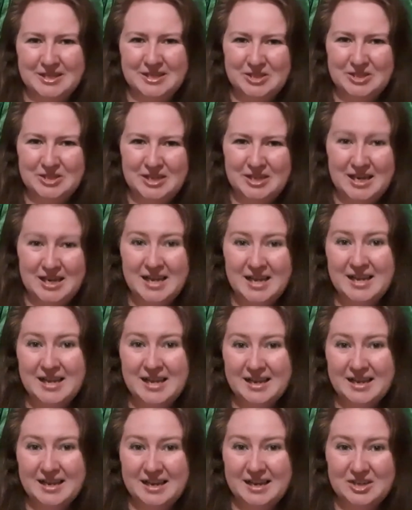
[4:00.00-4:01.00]
actually help
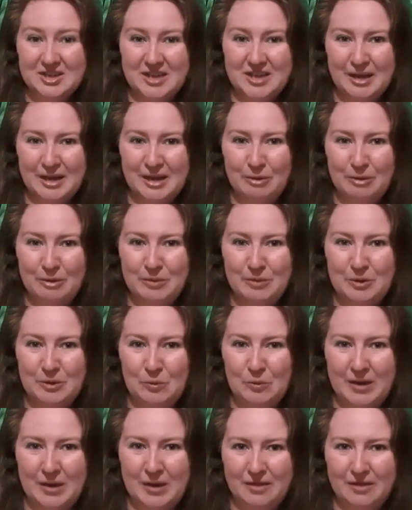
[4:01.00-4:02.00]
you with. So I have
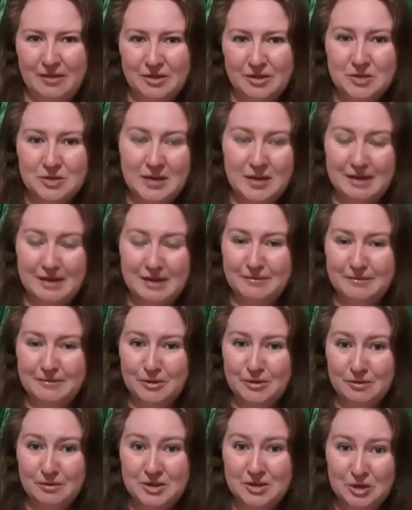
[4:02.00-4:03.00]
3 journal
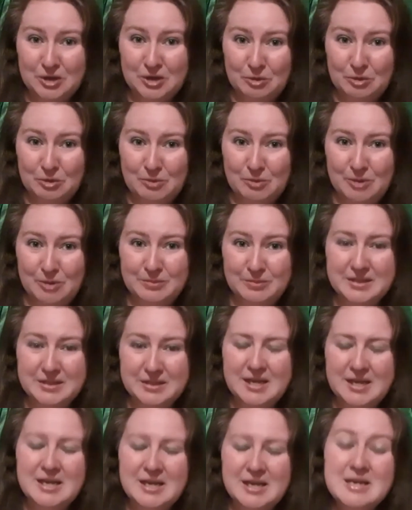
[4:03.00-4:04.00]
prompts along these
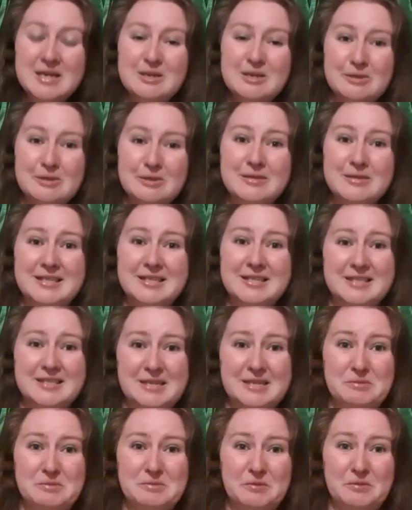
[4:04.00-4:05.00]
themes for you to
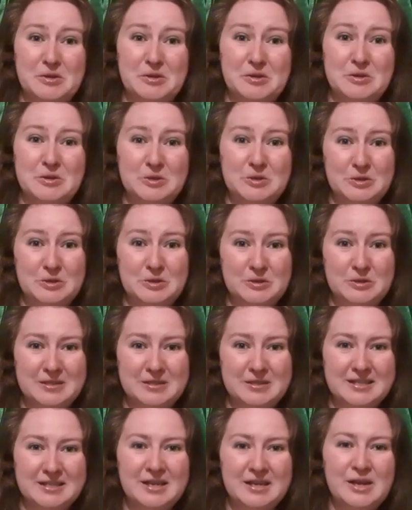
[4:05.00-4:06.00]
use. So
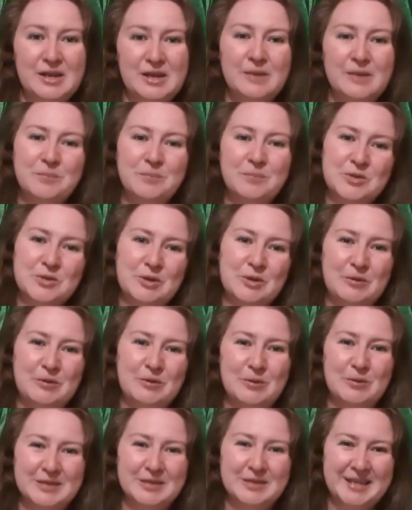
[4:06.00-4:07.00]
if you want to get a pen and
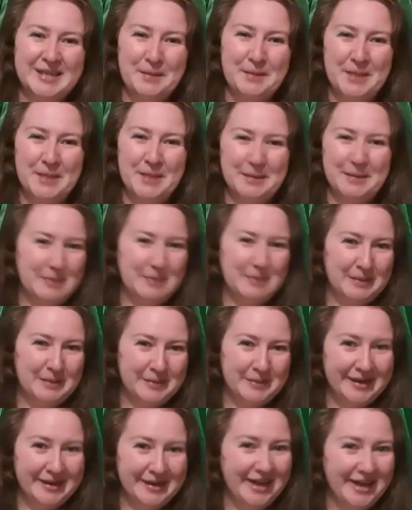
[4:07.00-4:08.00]
paper now, you may want
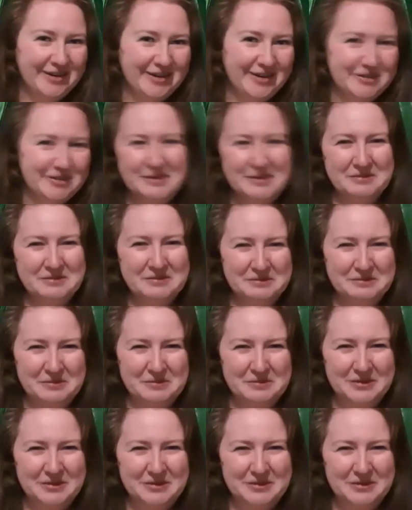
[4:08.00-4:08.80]
to pause the video